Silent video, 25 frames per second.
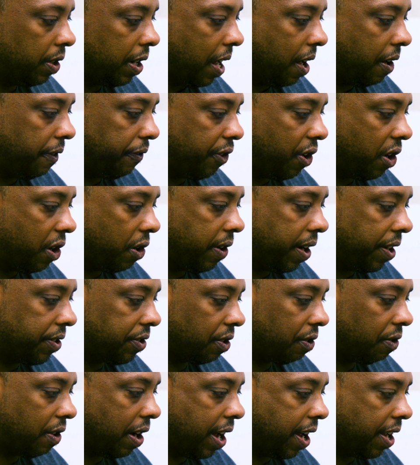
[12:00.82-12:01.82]
how far I
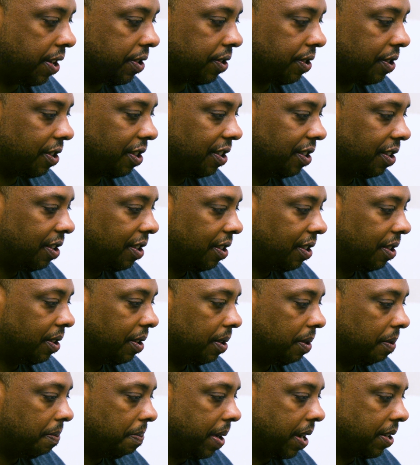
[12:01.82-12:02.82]
scratch,
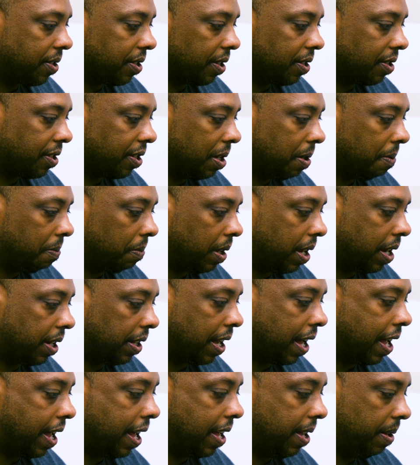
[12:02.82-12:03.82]
it makes it seem like
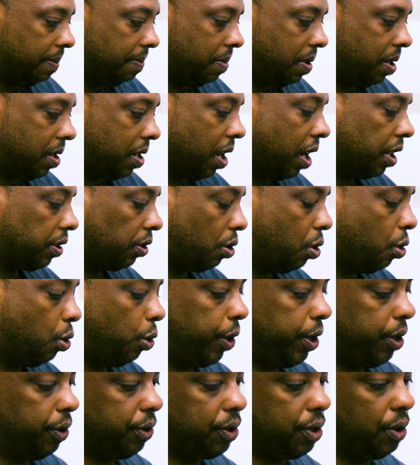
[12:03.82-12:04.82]
I had done
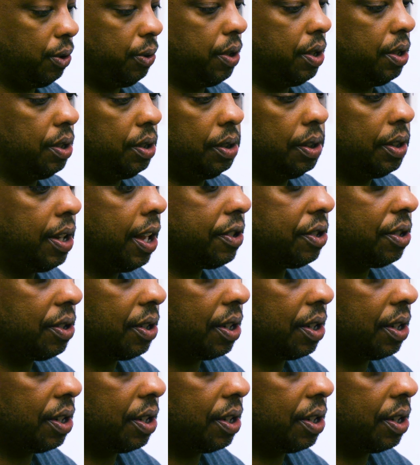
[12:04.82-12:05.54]
coils to it. As you